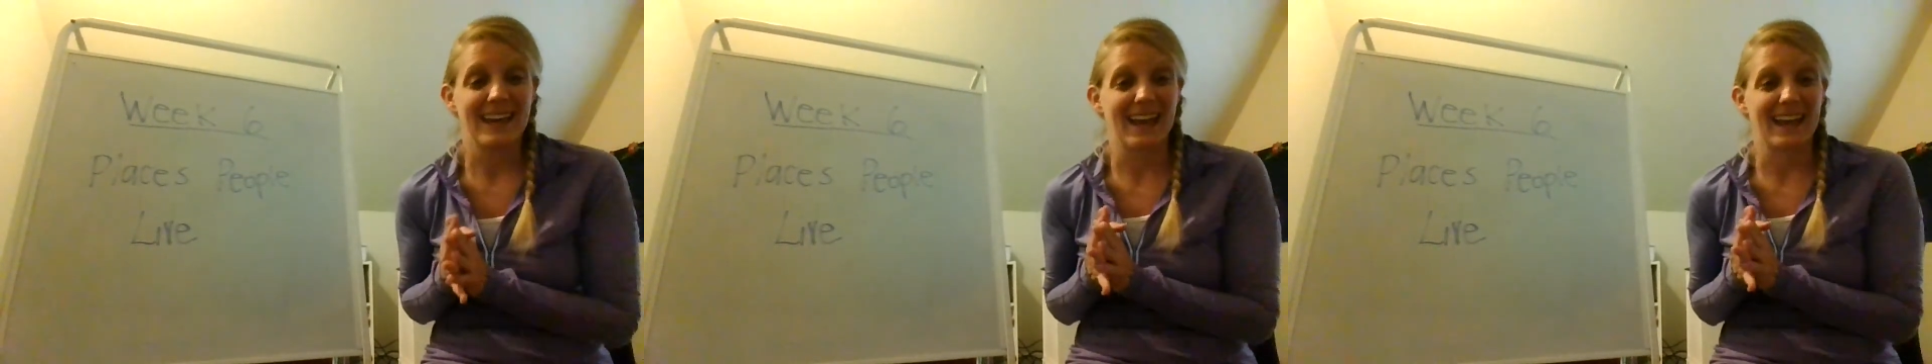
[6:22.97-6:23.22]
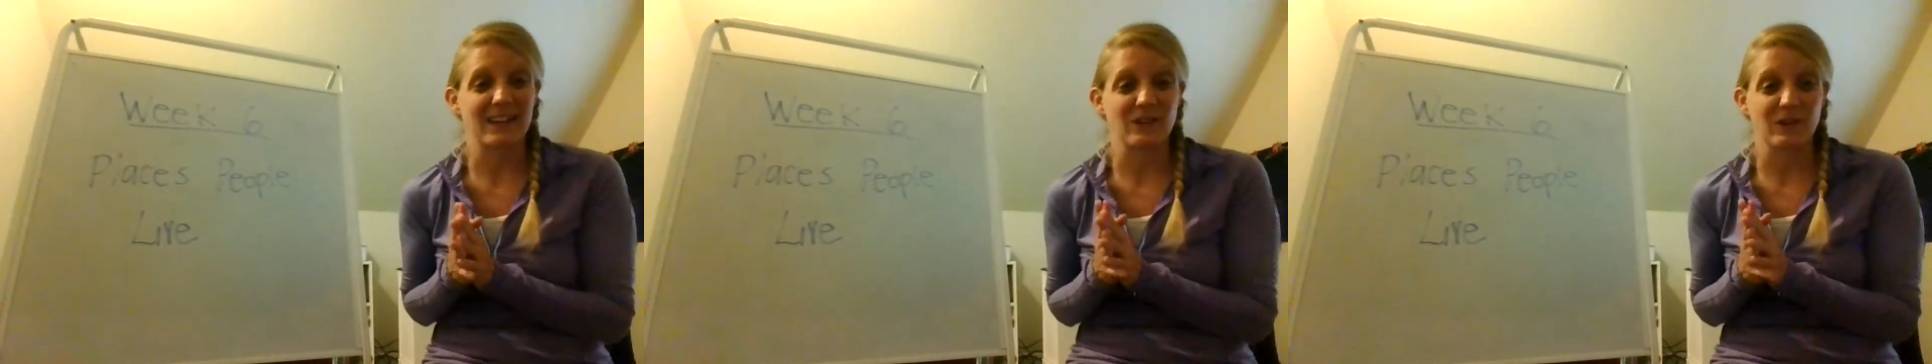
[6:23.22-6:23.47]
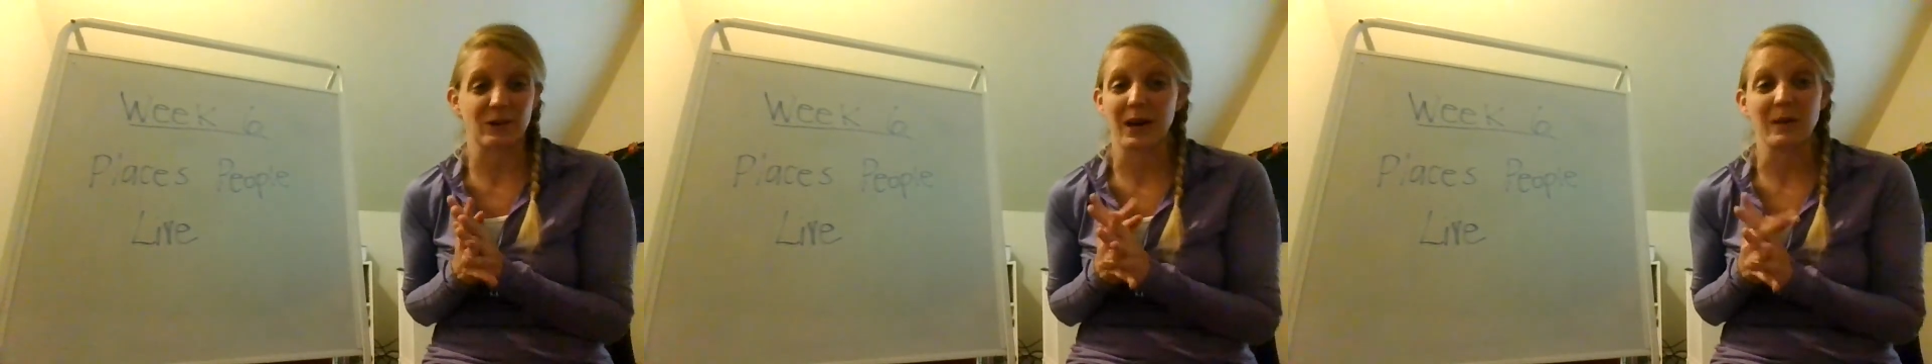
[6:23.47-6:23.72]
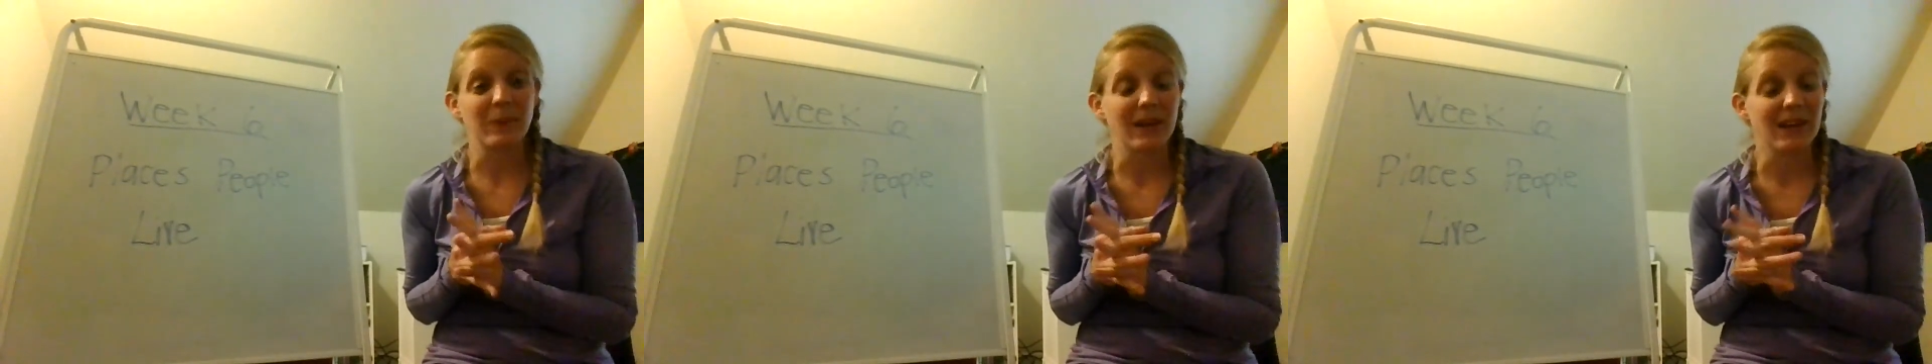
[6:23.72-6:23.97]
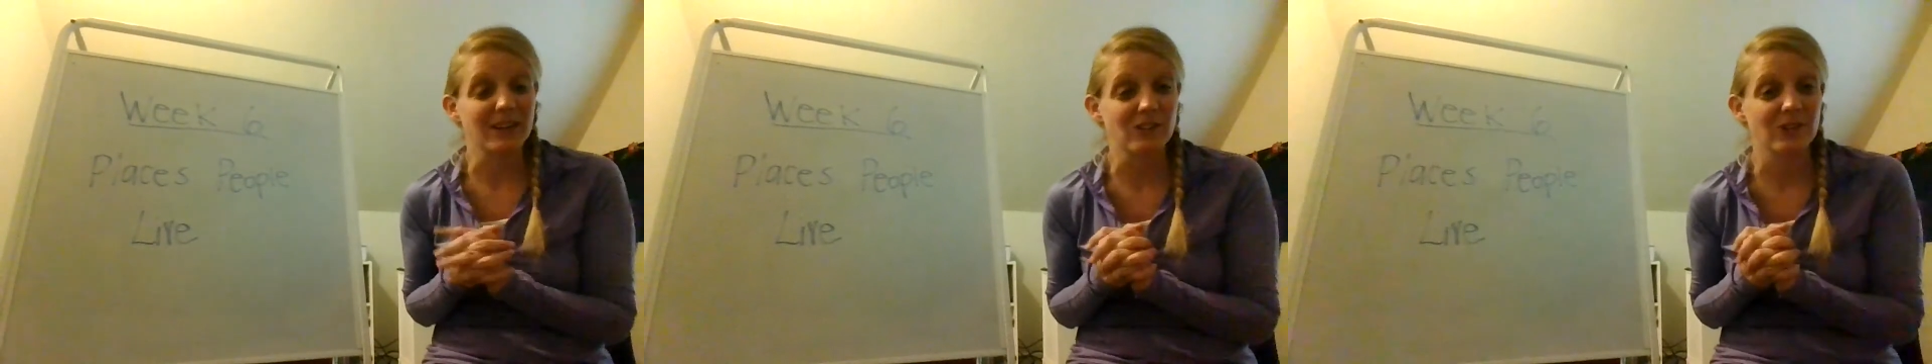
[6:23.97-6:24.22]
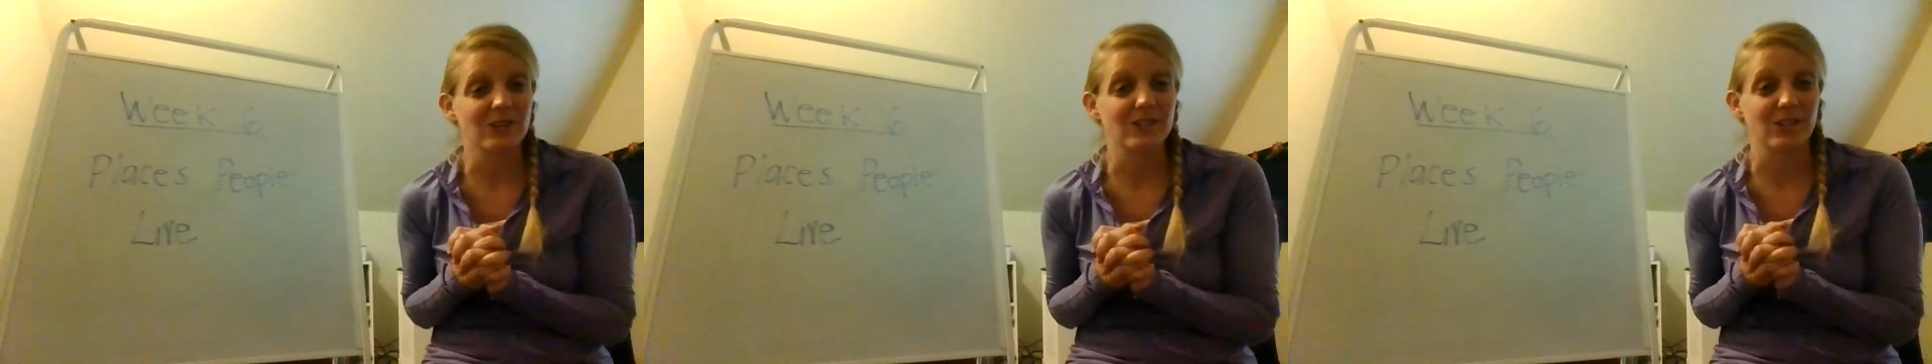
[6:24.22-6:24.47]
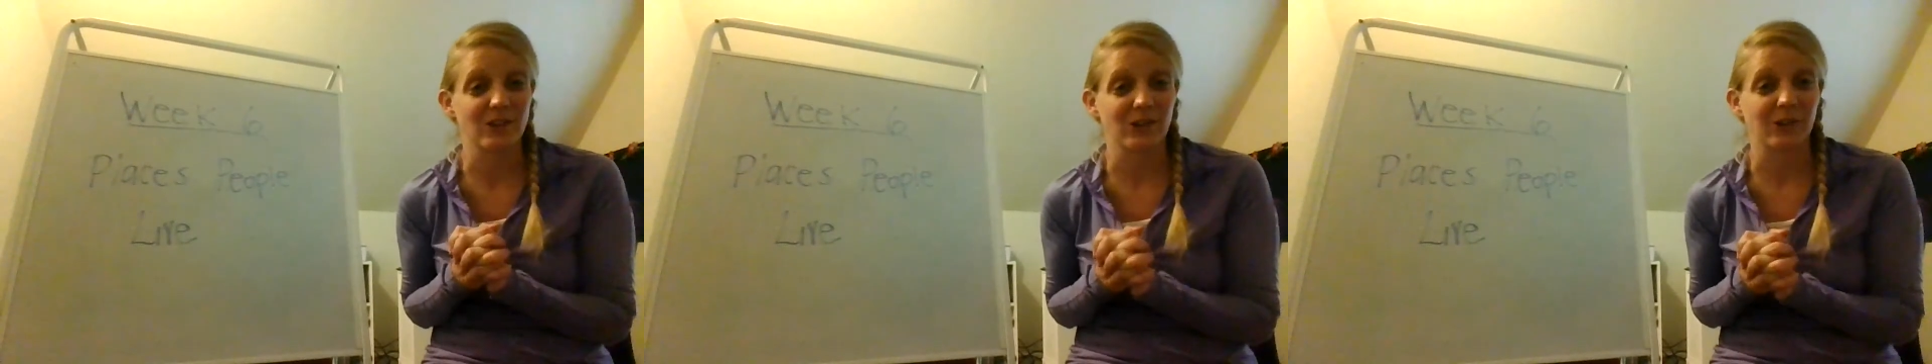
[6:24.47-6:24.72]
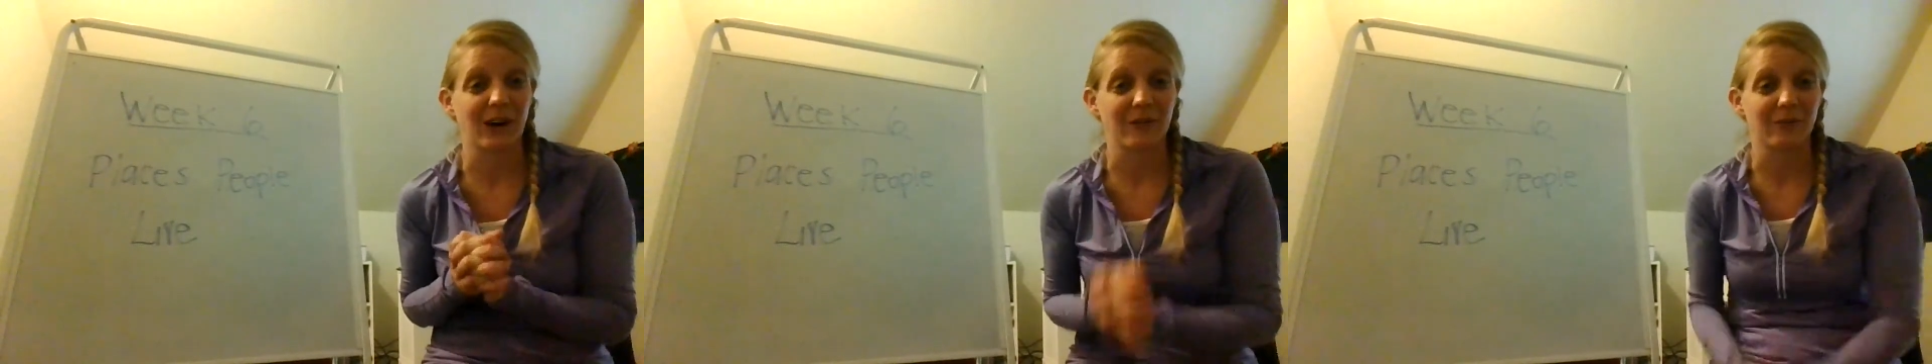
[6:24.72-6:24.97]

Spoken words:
and your great pictures and your great